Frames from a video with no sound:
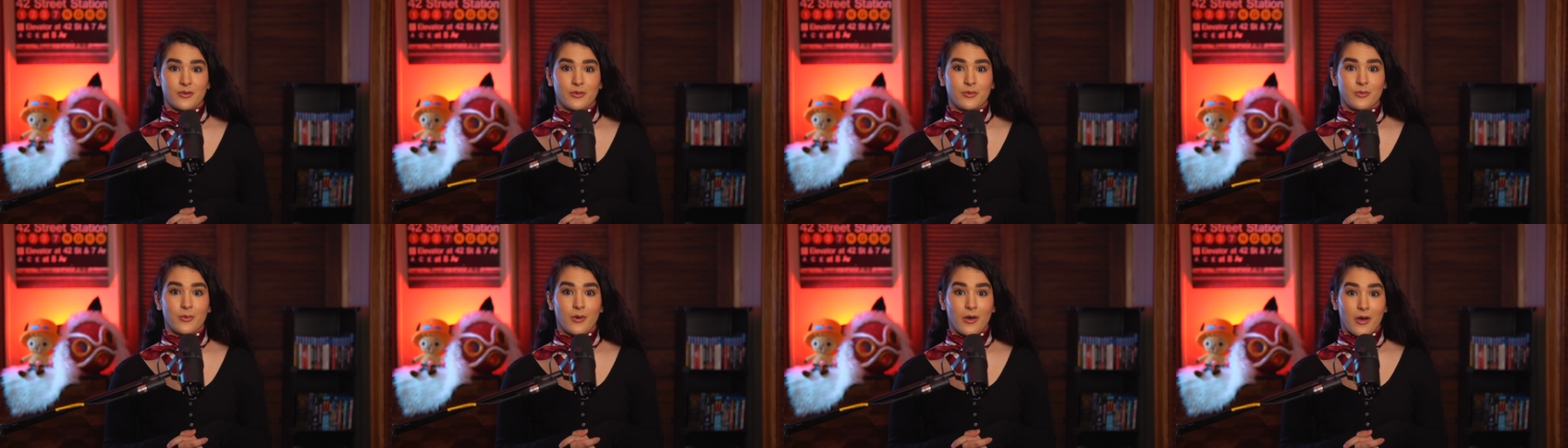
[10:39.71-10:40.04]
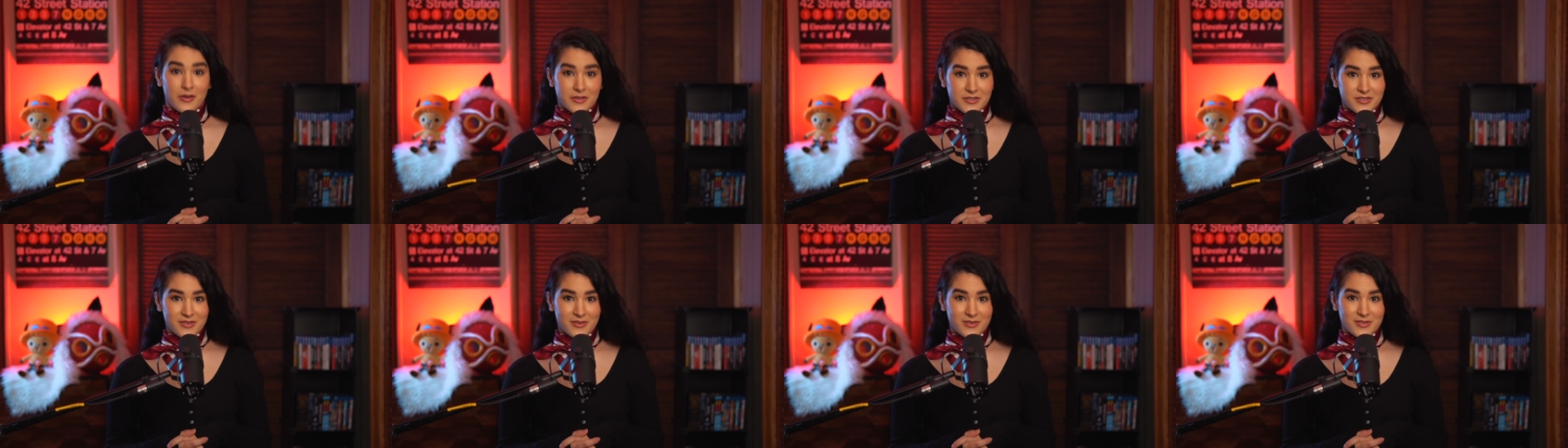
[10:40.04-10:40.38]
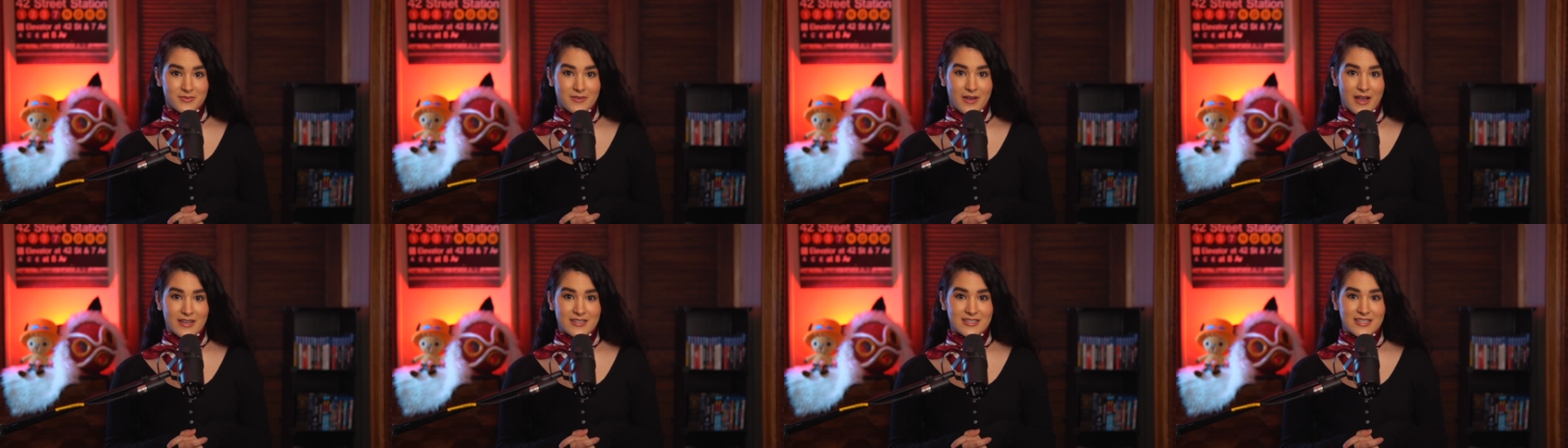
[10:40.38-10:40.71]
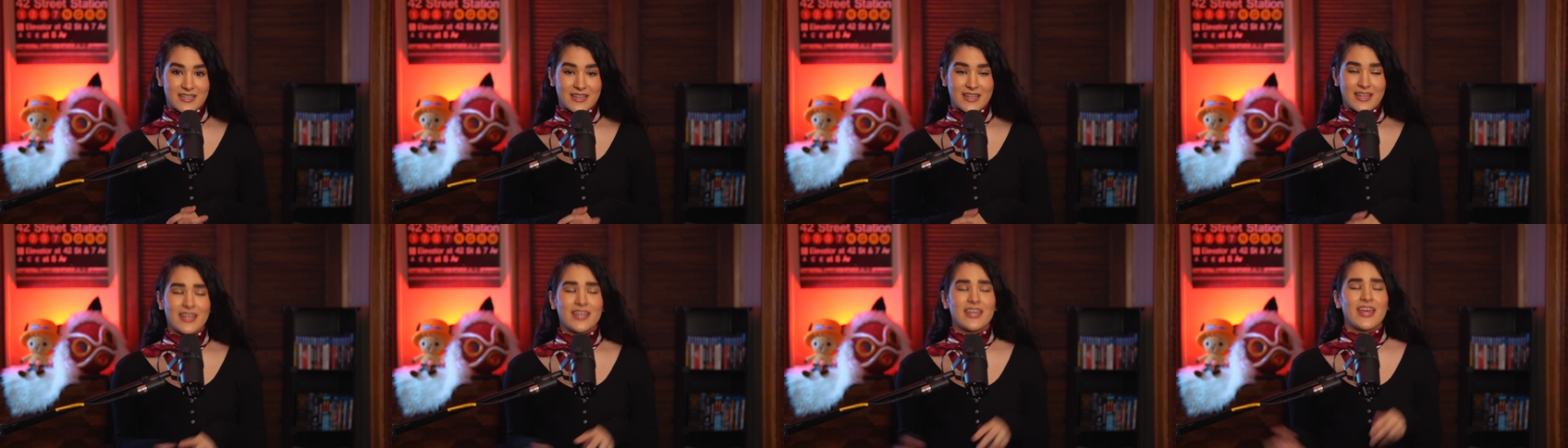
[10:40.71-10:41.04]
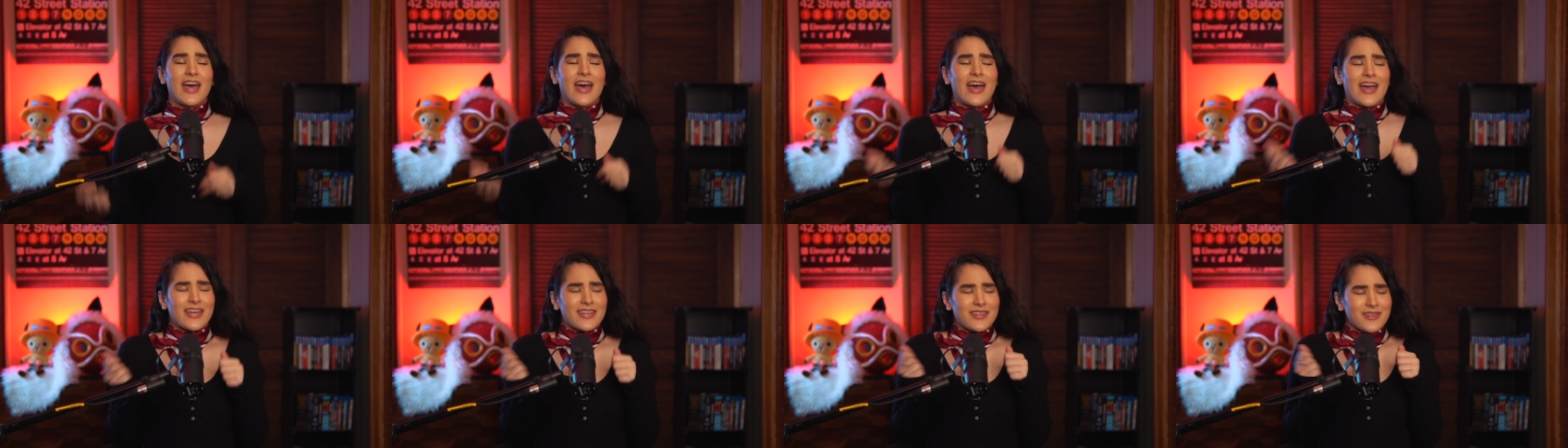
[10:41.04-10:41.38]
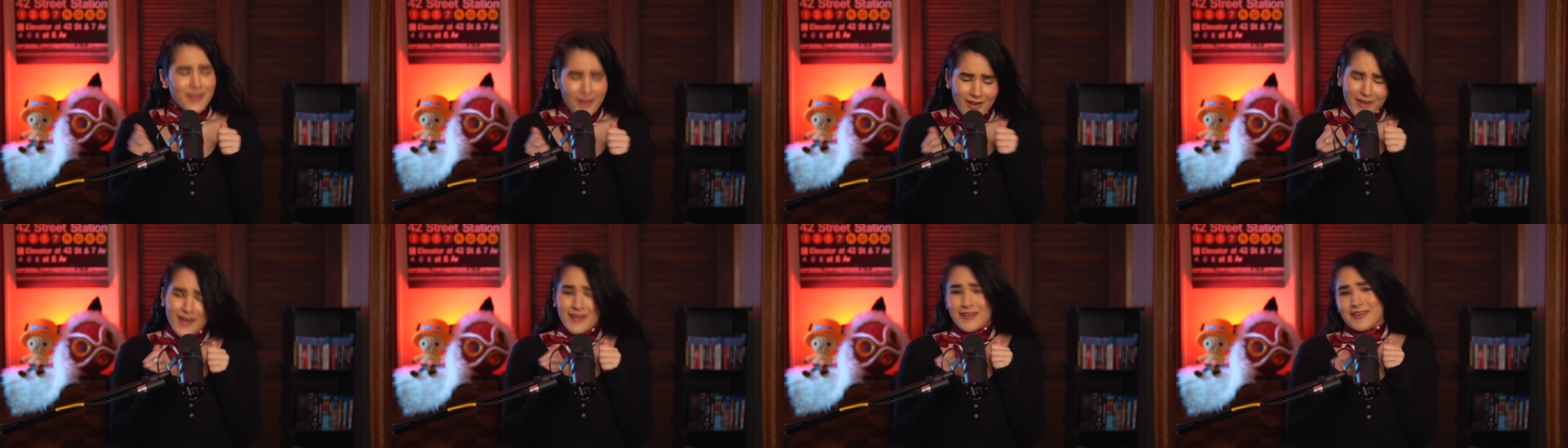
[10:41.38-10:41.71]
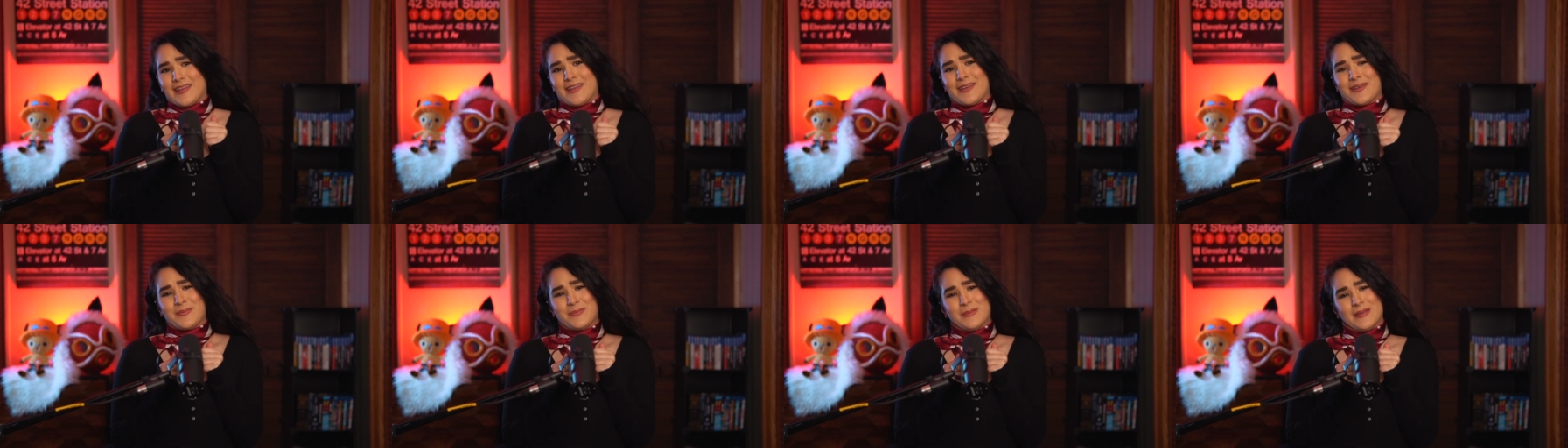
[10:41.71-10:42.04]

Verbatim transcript: who also directed the iconic